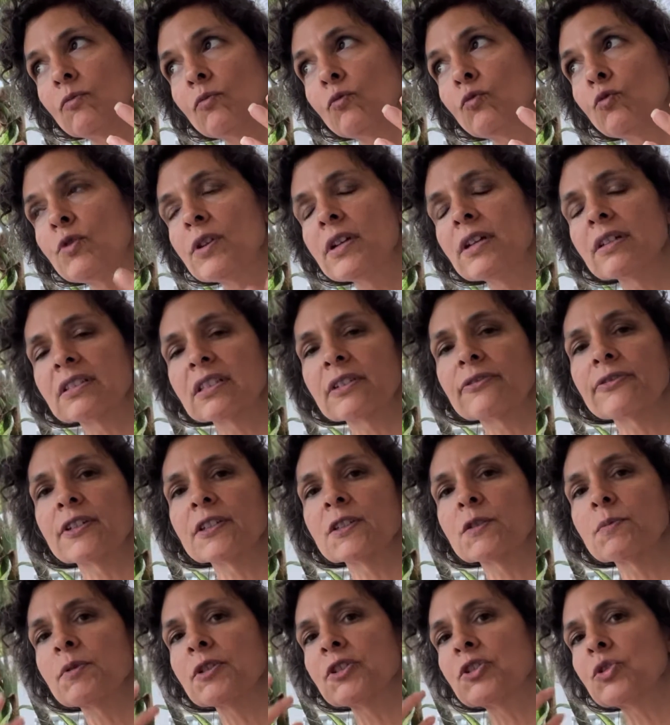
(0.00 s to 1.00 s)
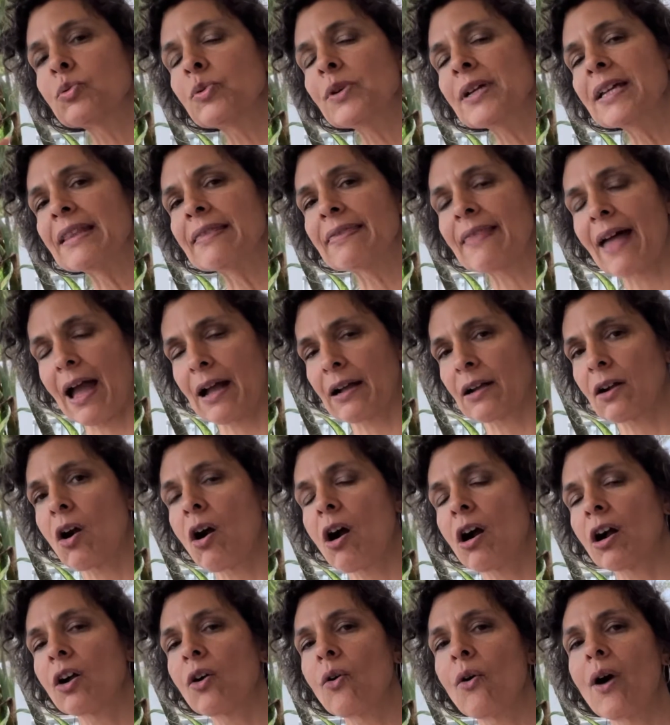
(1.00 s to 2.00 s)
real difference between that
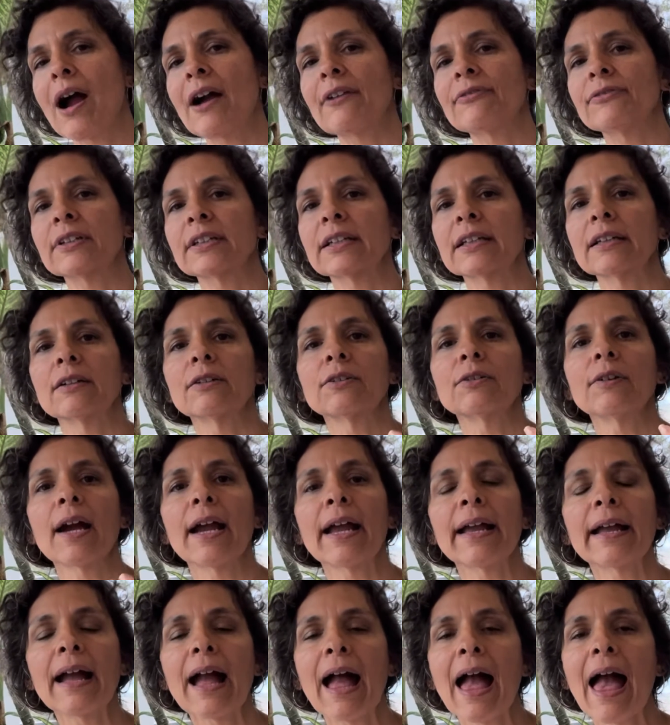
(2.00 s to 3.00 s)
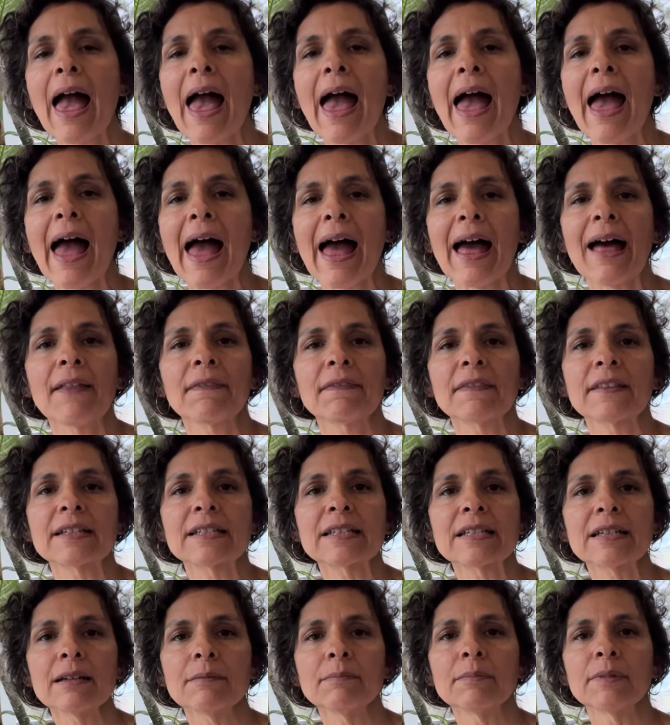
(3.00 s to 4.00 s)
Congo African gray and the
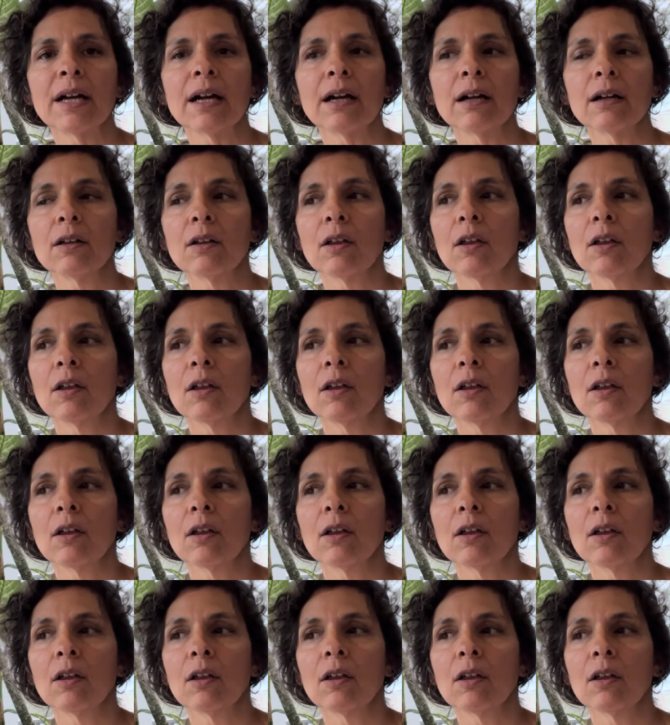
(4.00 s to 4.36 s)
Timneh,